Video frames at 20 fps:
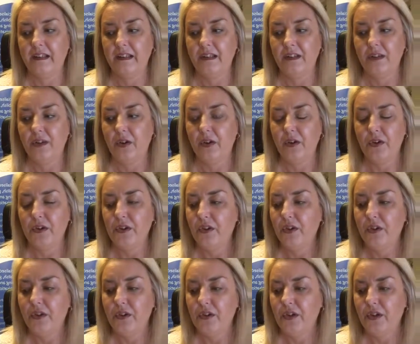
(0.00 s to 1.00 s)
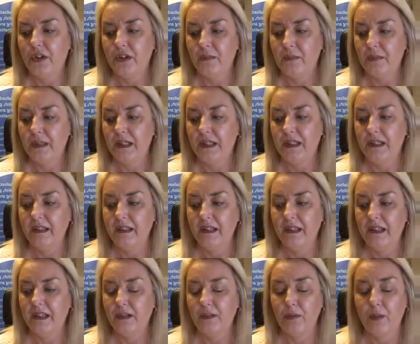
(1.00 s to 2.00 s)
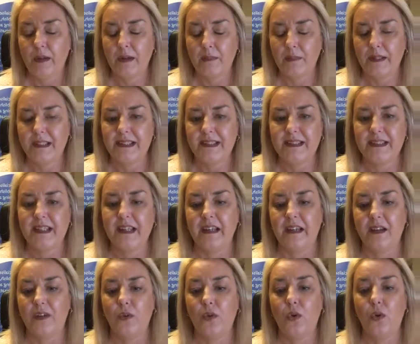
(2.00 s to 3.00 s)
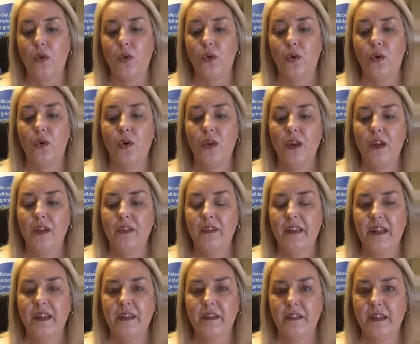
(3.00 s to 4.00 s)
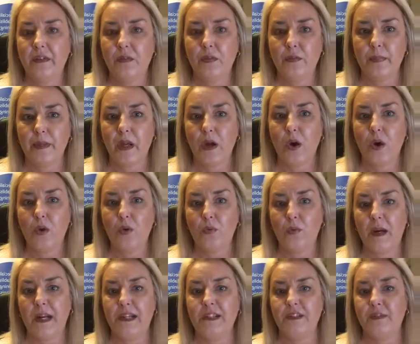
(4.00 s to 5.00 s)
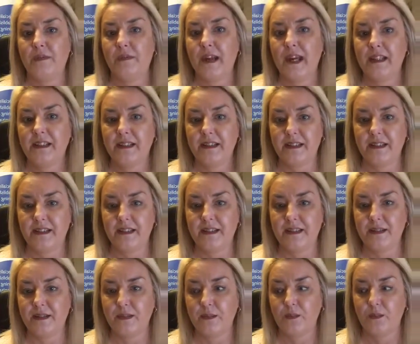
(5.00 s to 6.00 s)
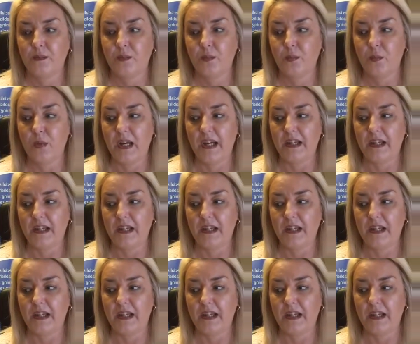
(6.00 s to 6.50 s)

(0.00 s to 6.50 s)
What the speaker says: you know you can be incredibly sick, or there could be a whole range of factors where